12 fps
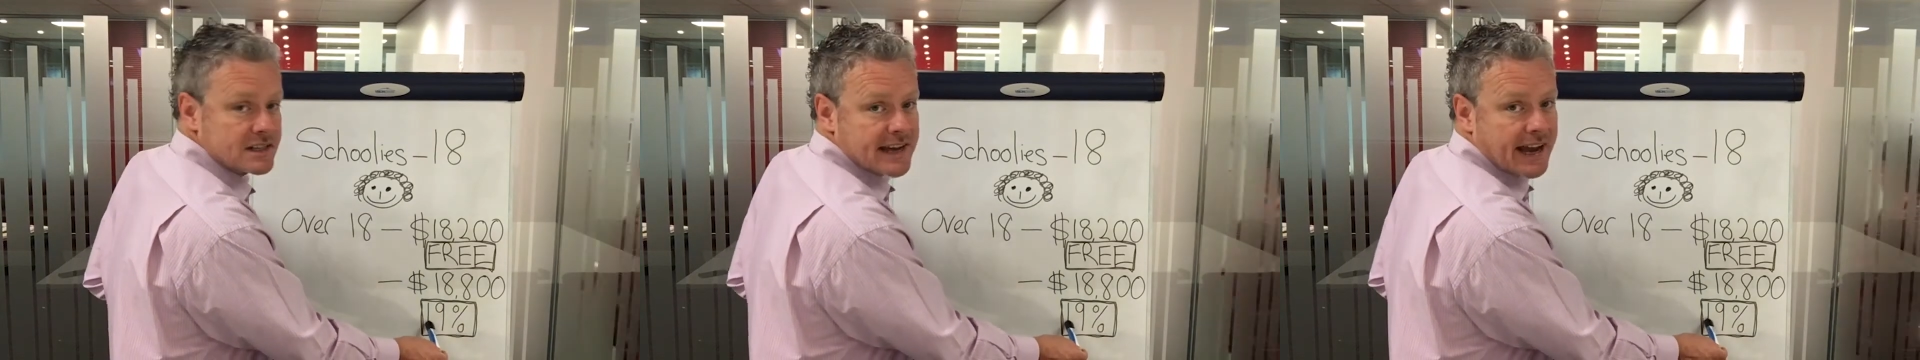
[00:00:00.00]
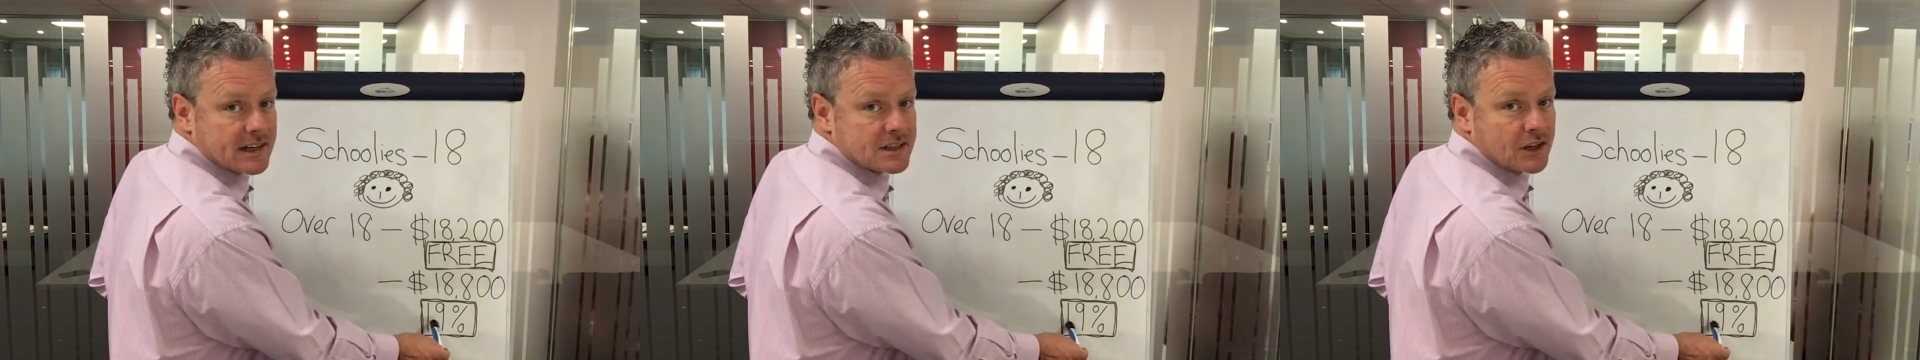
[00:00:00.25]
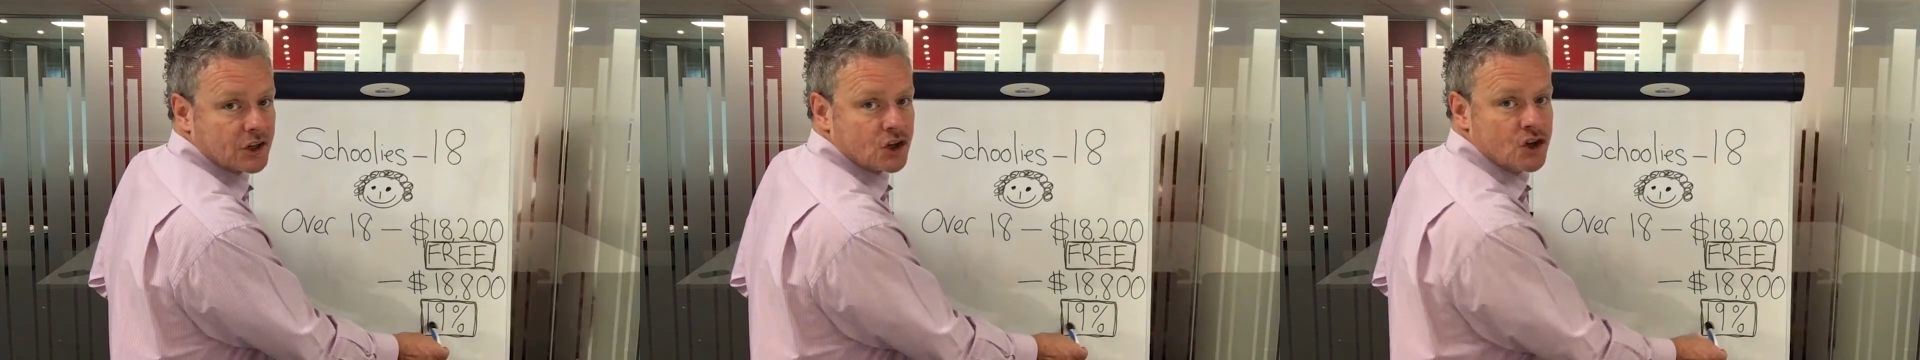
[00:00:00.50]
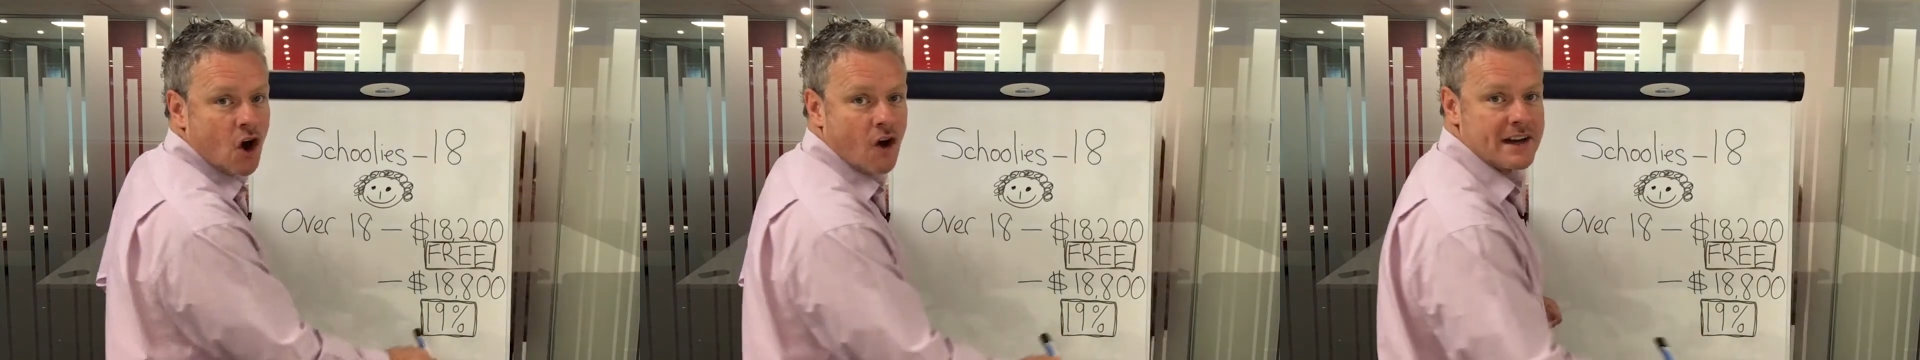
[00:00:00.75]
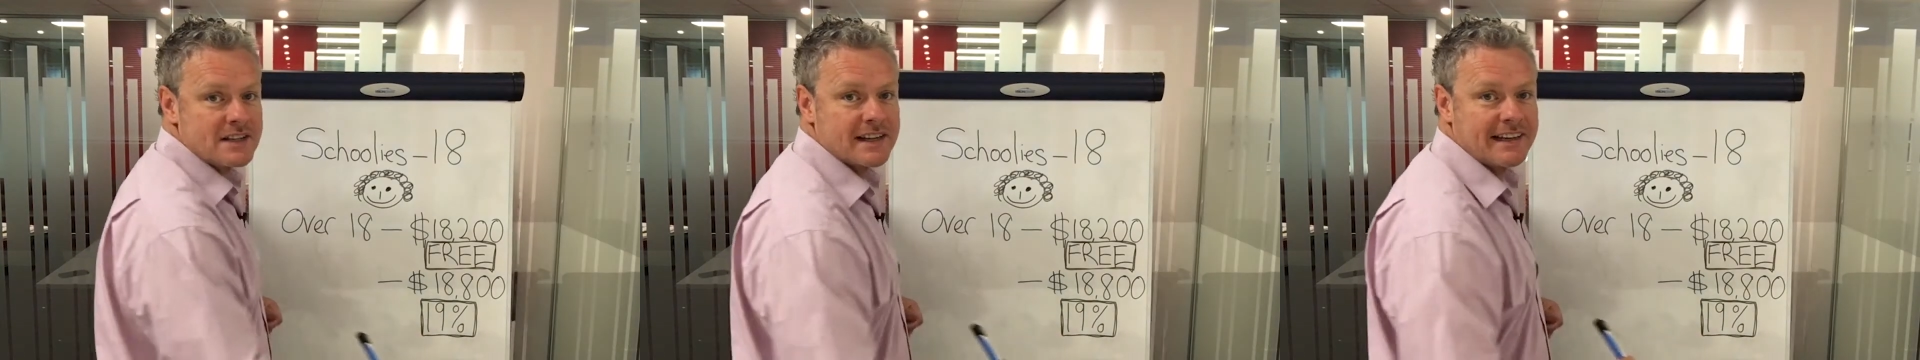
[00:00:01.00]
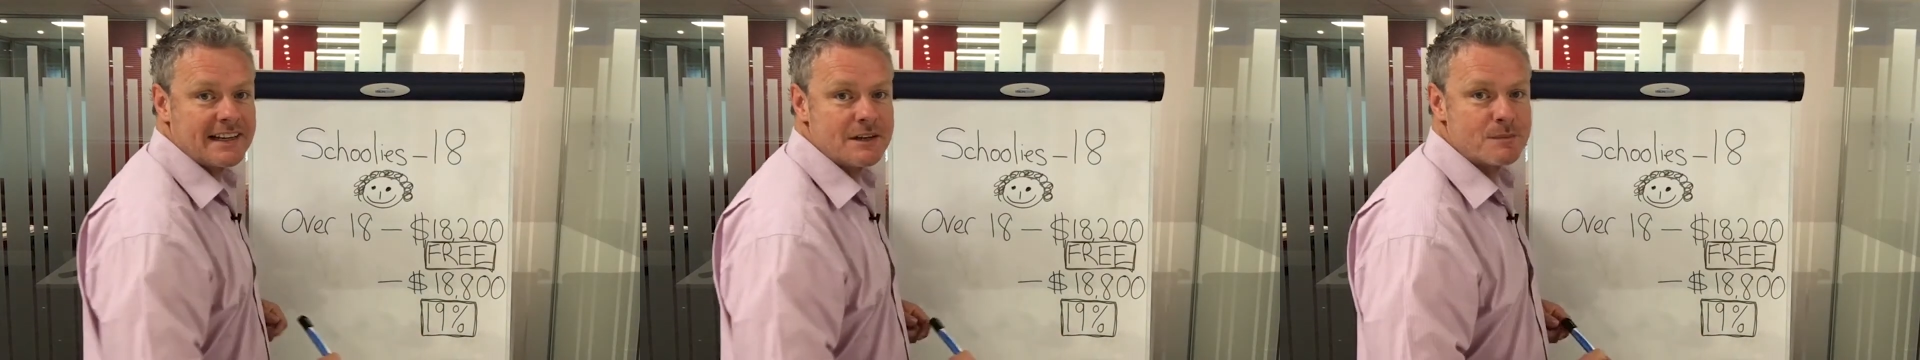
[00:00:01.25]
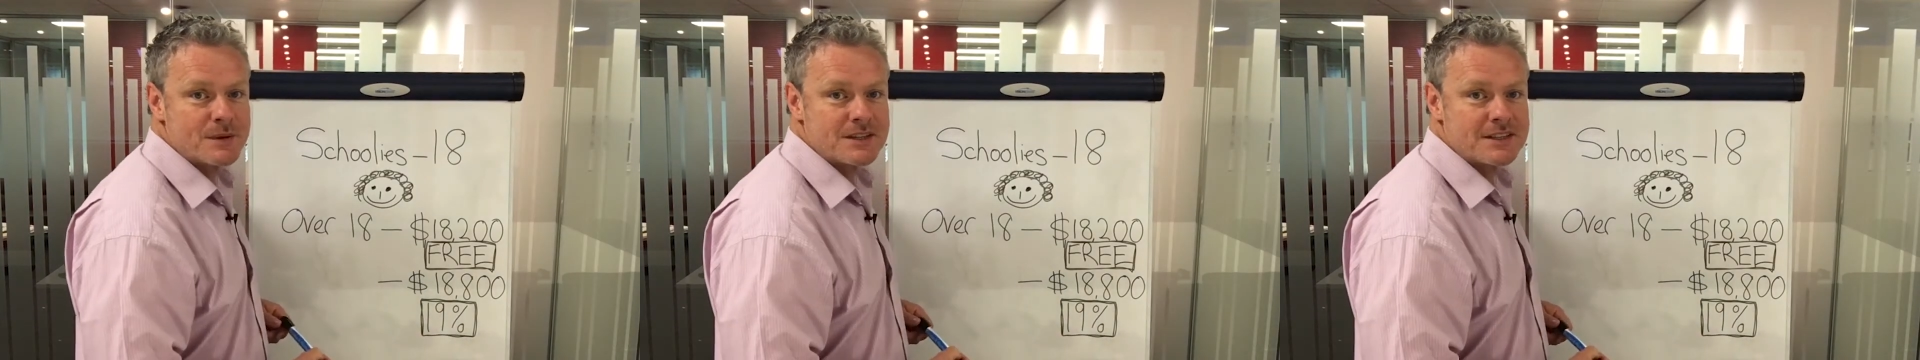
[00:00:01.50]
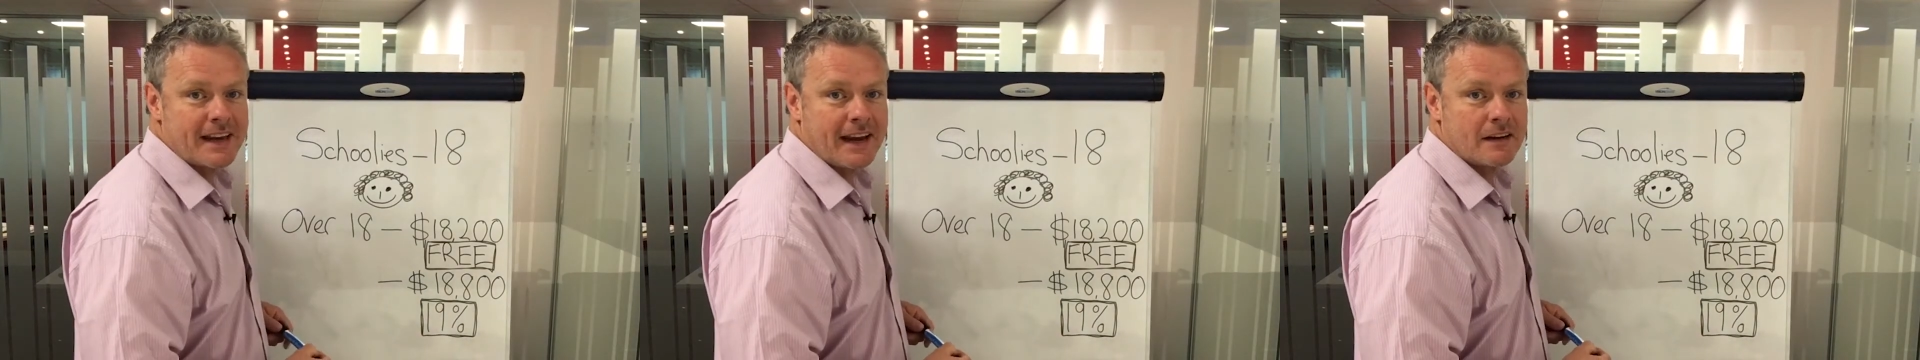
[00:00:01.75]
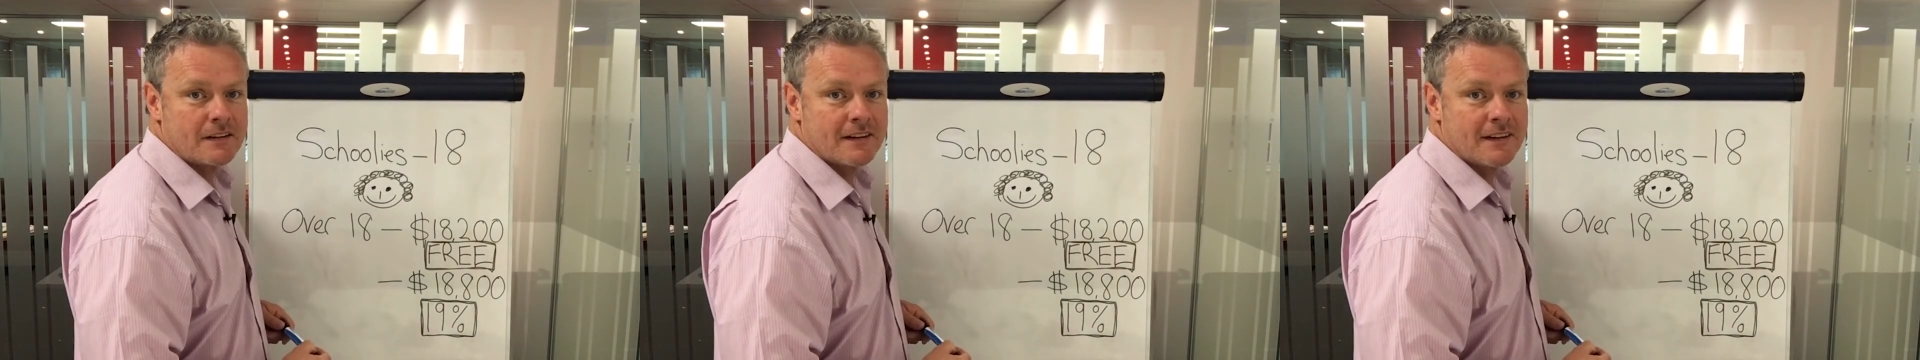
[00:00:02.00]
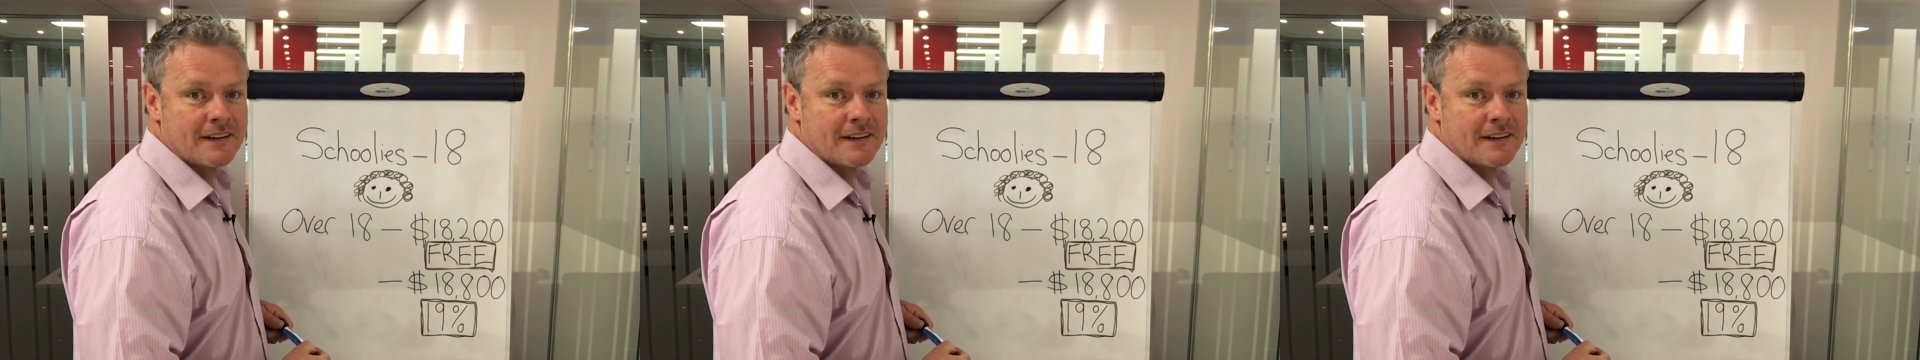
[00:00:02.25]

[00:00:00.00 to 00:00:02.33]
taxed at 19%.